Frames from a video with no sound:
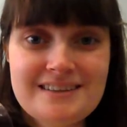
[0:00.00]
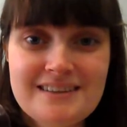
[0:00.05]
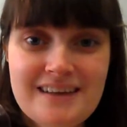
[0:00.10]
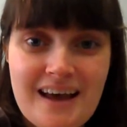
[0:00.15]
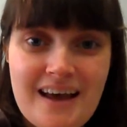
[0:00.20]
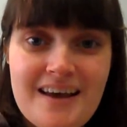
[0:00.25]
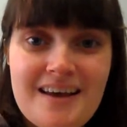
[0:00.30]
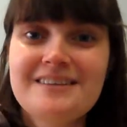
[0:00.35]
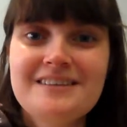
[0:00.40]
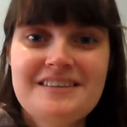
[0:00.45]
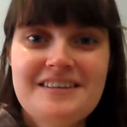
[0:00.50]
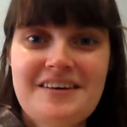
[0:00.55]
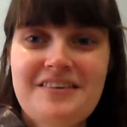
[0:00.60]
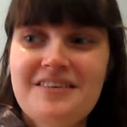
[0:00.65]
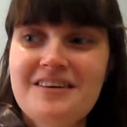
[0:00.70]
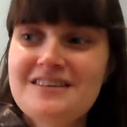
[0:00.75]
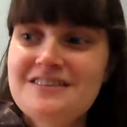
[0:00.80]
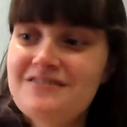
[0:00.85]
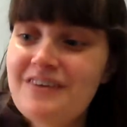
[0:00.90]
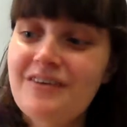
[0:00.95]
today, so
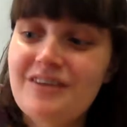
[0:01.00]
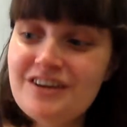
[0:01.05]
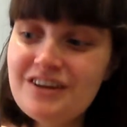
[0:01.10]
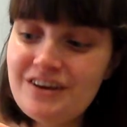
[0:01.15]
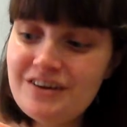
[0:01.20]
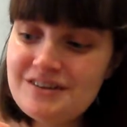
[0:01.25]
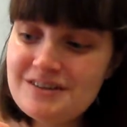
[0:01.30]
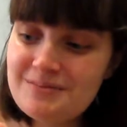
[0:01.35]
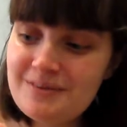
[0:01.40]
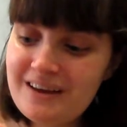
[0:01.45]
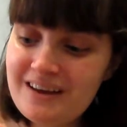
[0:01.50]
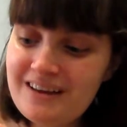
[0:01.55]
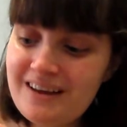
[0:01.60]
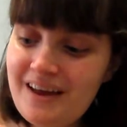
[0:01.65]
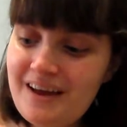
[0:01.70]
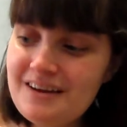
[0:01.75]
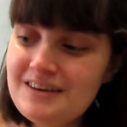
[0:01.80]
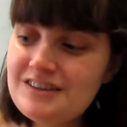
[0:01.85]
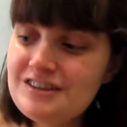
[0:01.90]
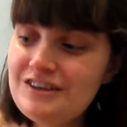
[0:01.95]
it's very new to my
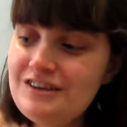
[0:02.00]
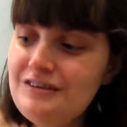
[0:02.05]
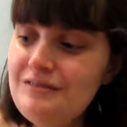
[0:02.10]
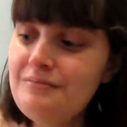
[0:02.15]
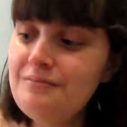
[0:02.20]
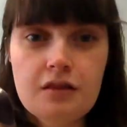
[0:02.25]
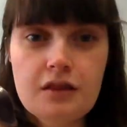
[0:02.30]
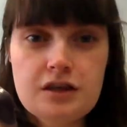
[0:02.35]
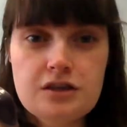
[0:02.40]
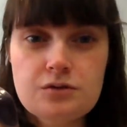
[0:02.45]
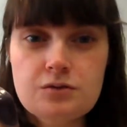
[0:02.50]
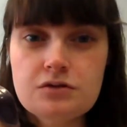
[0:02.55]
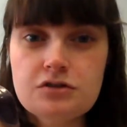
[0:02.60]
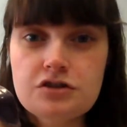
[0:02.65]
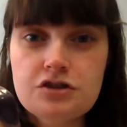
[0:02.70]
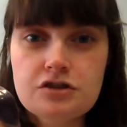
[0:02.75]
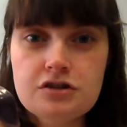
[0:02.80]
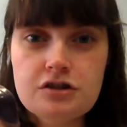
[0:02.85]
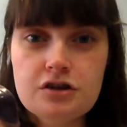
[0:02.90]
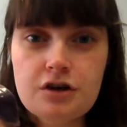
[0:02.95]
collection. This one
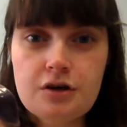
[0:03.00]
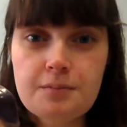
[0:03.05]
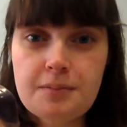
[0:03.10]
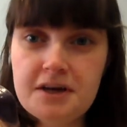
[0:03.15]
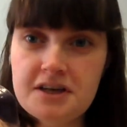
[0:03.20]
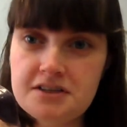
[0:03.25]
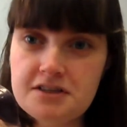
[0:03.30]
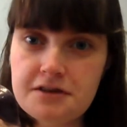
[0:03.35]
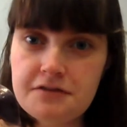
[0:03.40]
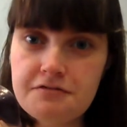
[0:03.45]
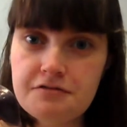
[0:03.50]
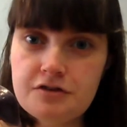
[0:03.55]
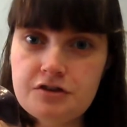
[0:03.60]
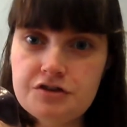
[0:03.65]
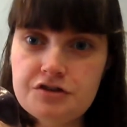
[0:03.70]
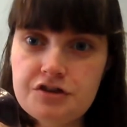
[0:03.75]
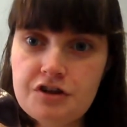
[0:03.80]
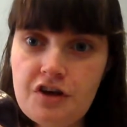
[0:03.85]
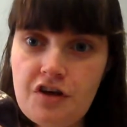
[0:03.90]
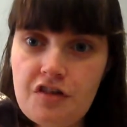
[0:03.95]
does look a bit
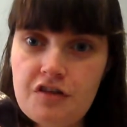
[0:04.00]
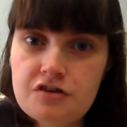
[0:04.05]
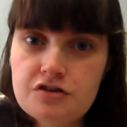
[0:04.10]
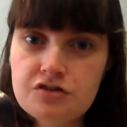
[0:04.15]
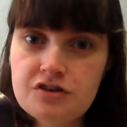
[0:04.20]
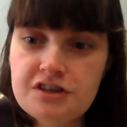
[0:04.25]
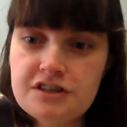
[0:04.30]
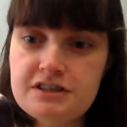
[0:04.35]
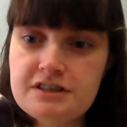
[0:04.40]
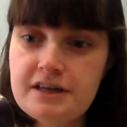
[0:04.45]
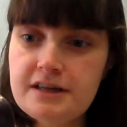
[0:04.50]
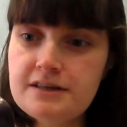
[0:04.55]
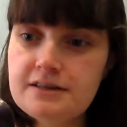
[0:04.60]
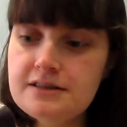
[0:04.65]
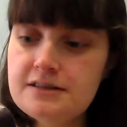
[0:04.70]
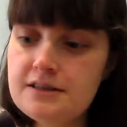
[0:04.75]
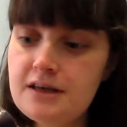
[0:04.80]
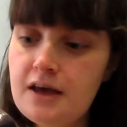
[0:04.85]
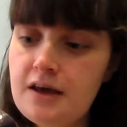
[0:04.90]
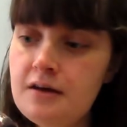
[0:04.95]
different to the other
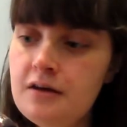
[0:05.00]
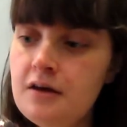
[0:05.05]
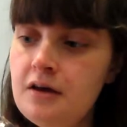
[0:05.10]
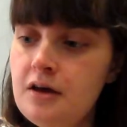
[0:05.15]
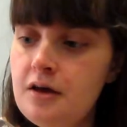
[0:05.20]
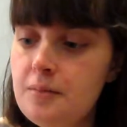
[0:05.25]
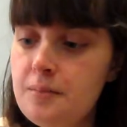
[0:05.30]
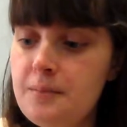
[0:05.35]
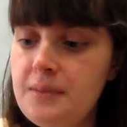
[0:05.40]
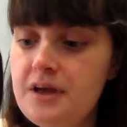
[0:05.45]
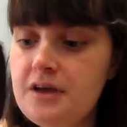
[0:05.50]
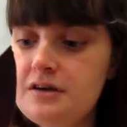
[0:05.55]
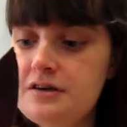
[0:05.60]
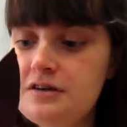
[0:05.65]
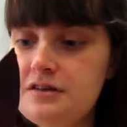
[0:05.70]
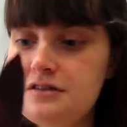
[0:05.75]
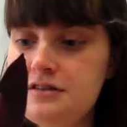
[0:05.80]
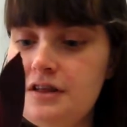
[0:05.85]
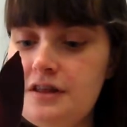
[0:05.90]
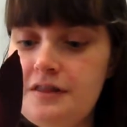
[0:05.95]
Tradescantia
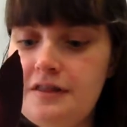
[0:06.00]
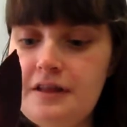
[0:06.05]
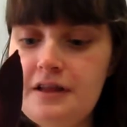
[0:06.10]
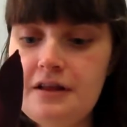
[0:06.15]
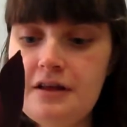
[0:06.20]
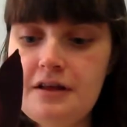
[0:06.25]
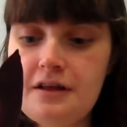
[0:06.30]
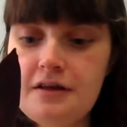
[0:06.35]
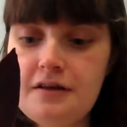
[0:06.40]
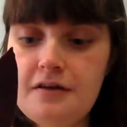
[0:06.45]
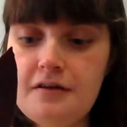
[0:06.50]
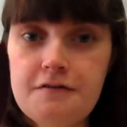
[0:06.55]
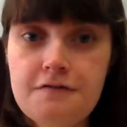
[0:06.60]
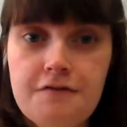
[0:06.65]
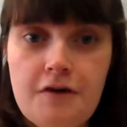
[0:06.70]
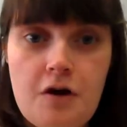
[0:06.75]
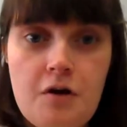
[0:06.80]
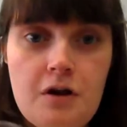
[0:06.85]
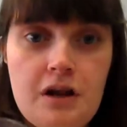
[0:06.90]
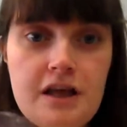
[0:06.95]
because the
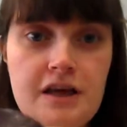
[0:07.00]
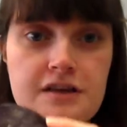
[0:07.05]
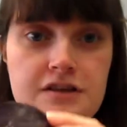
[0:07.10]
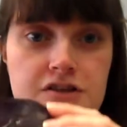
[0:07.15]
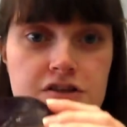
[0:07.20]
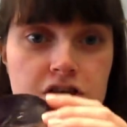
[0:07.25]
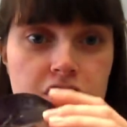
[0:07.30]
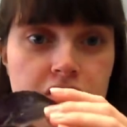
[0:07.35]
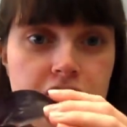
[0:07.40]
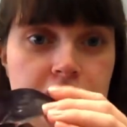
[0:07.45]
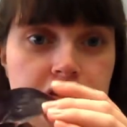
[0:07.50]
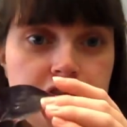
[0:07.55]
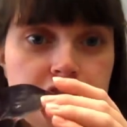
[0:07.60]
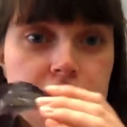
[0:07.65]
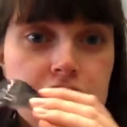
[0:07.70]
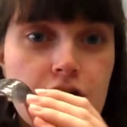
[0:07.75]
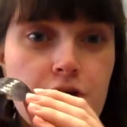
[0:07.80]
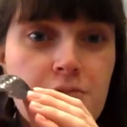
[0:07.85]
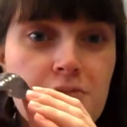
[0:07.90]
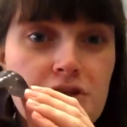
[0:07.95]
foliage is
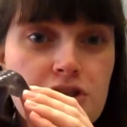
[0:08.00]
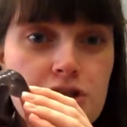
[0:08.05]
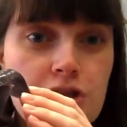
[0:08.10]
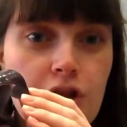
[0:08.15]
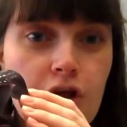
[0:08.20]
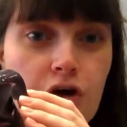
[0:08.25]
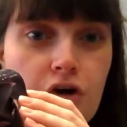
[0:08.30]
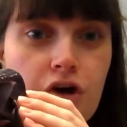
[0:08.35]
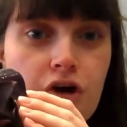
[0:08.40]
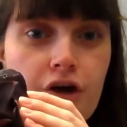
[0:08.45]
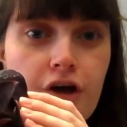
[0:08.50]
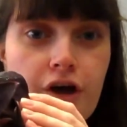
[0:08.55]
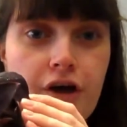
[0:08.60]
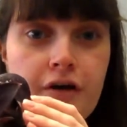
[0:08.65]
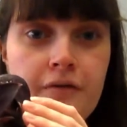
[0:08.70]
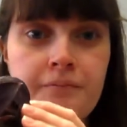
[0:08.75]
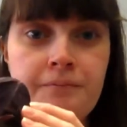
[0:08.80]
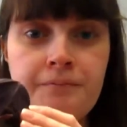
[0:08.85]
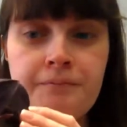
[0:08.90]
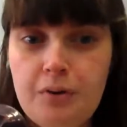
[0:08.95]
so much longer,
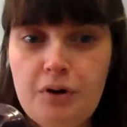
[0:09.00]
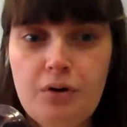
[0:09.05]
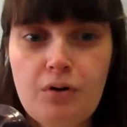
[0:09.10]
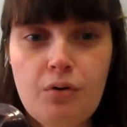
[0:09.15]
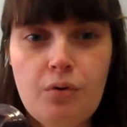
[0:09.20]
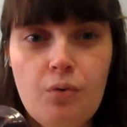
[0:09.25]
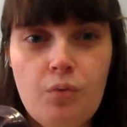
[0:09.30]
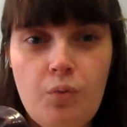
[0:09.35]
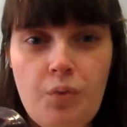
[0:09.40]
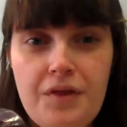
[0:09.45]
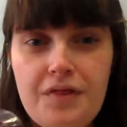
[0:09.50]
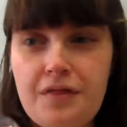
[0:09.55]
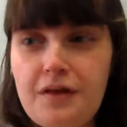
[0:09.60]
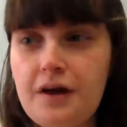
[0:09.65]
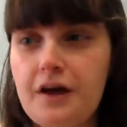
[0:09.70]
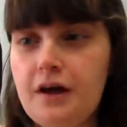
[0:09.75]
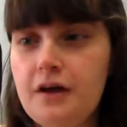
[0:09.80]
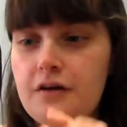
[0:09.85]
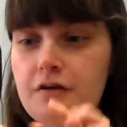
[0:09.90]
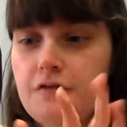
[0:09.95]
but with the
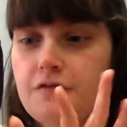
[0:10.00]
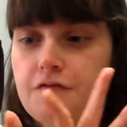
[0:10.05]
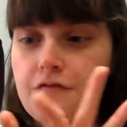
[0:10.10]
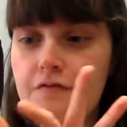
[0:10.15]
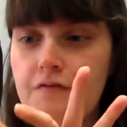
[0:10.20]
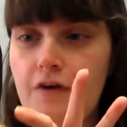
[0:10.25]
kind of